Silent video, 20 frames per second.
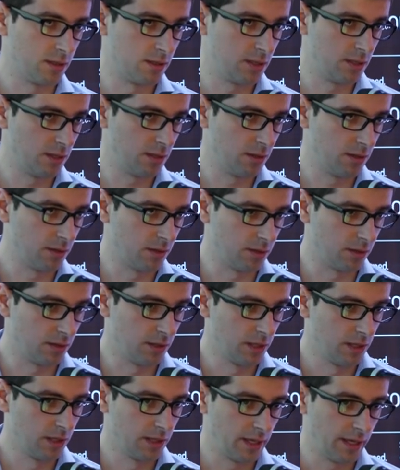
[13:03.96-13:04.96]
and see
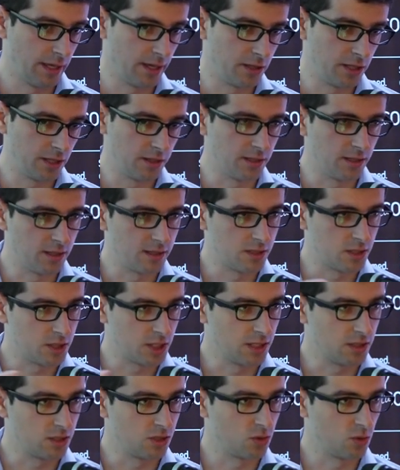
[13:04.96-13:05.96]
the area, does
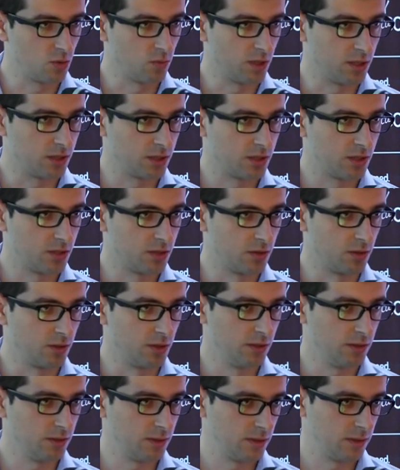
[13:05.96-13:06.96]
it changes too much
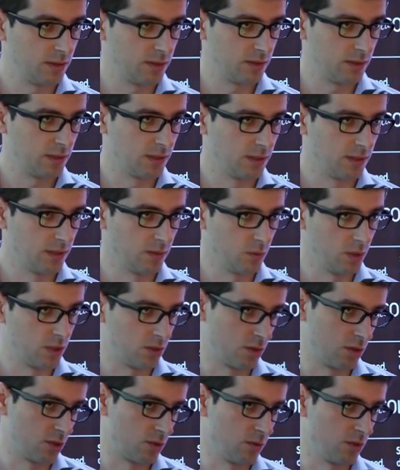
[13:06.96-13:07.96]
or not,
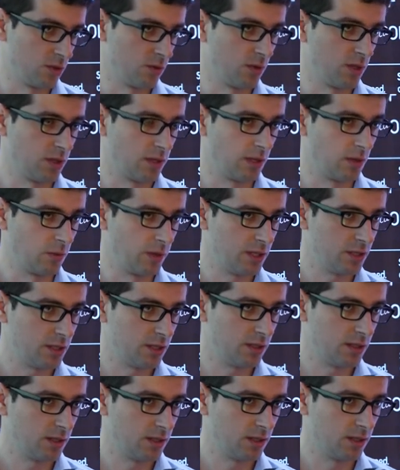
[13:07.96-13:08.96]
which corresponds to the
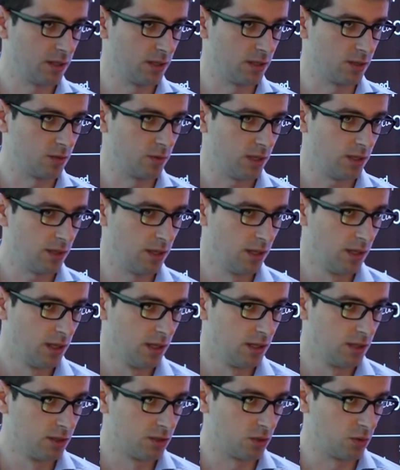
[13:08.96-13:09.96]
attenuation as well.
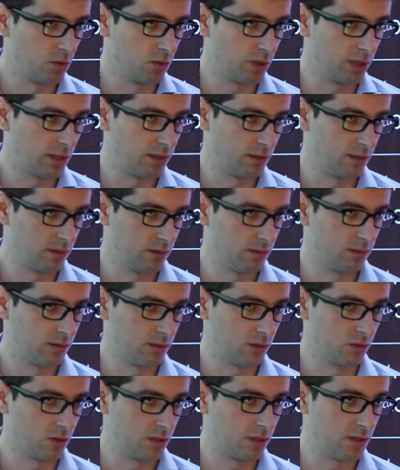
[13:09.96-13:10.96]
So you can
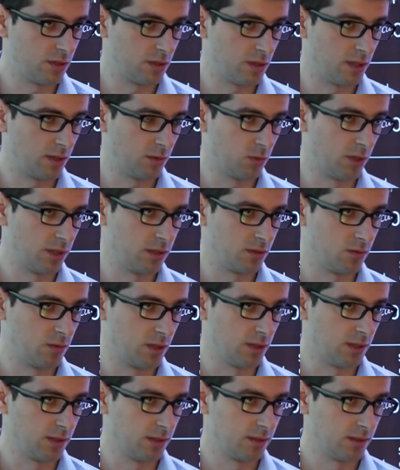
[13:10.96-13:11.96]
consider that one
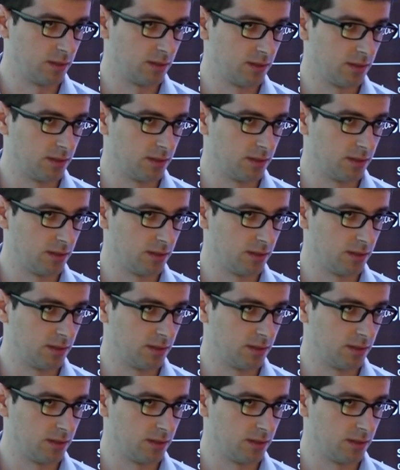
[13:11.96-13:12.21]
as well.